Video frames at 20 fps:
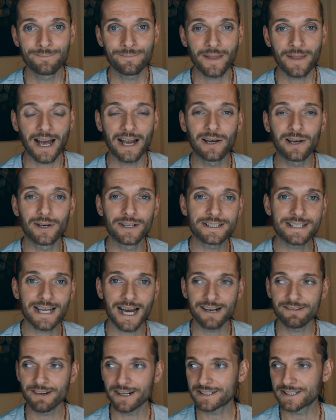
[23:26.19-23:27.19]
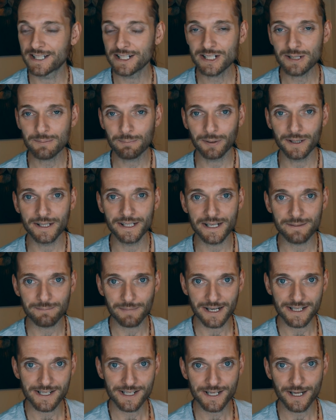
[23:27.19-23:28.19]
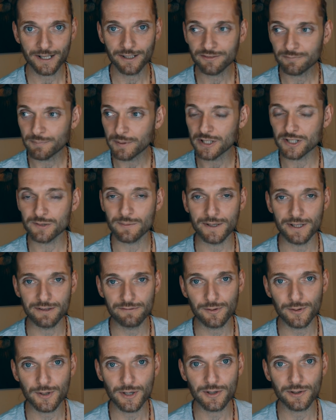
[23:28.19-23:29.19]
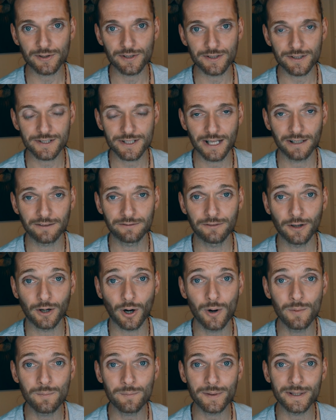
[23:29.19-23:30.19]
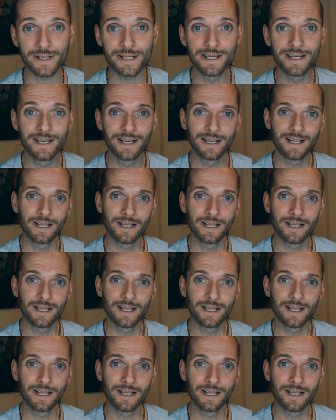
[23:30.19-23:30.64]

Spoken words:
I learned direct discipline in myself, because when you've only got yourself for company,